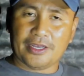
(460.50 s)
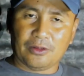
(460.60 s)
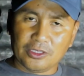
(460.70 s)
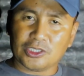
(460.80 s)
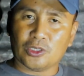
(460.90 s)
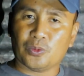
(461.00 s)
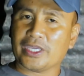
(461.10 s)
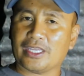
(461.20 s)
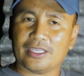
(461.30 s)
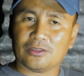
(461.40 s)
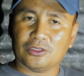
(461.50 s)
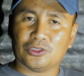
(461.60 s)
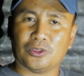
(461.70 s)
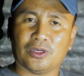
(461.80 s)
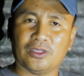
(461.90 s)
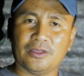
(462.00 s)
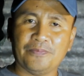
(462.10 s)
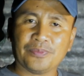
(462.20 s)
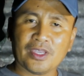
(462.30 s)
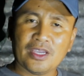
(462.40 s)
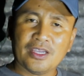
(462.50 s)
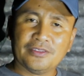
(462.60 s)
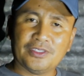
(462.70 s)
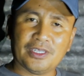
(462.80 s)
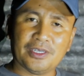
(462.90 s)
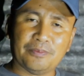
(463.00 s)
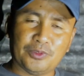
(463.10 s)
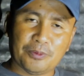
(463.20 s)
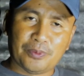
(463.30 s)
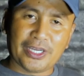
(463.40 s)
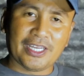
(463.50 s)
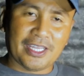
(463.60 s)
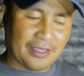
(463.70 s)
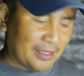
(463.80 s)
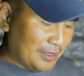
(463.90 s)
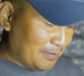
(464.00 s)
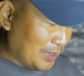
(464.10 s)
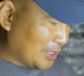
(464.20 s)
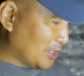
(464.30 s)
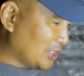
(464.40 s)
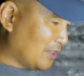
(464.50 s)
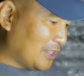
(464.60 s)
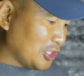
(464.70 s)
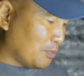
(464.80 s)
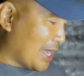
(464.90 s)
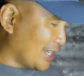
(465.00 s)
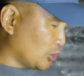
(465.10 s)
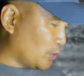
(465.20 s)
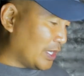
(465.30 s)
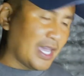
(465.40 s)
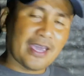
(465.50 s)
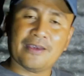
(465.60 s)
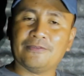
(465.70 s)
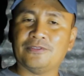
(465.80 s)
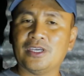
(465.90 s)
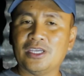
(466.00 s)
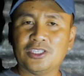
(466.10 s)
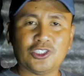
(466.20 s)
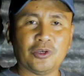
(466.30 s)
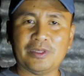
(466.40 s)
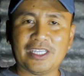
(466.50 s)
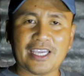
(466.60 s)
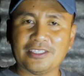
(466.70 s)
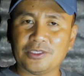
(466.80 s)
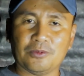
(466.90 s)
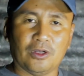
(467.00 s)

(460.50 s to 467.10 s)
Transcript: And also, we cannot control the breeding, because in this box, we have so many kinds of